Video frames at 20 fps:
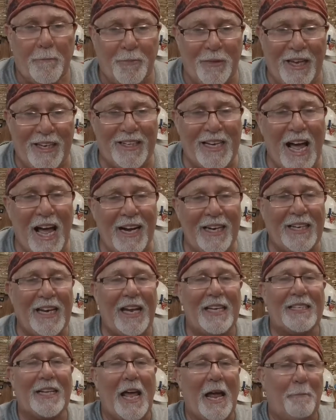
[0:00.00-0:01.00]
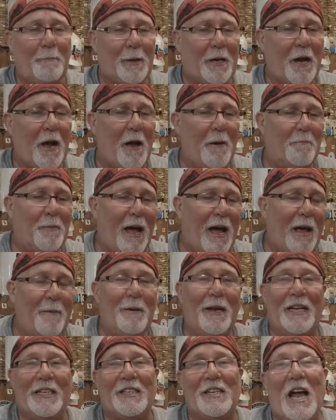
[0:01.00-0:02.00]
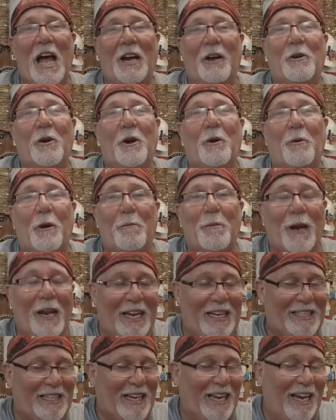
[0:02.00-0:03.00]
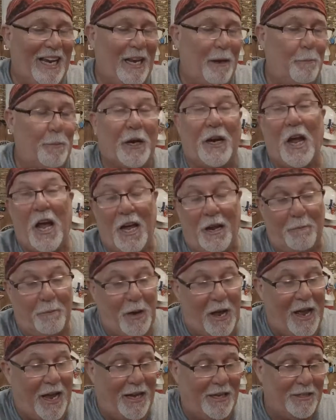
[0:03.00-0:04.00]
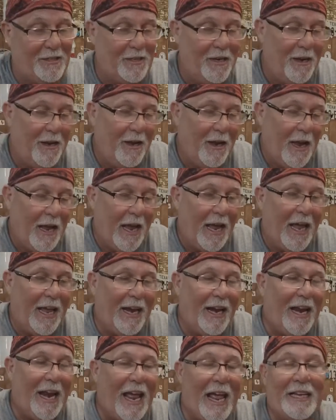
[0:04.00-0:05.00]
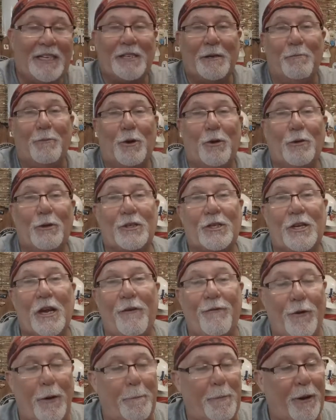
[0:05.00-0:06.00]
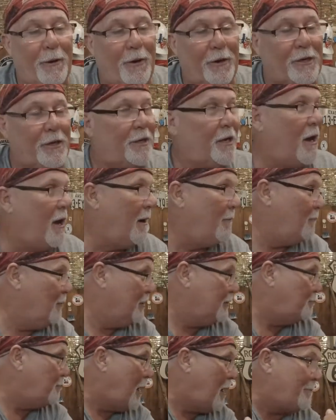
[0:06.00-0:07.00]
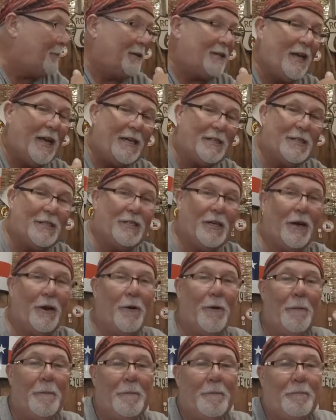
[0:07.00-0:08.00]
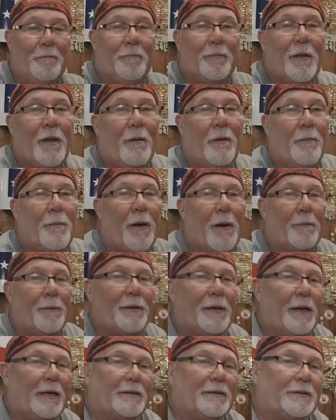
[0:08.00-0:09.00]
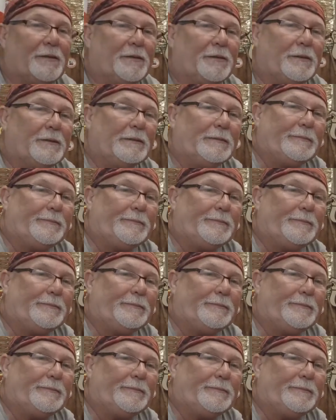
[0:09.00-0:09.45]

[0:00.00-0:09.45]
It kind of tastes like pecan pie, but it's not going to replace any pecan pies. And it has some cool stuff up here at the top, which Papa Texas here. Papa Texas.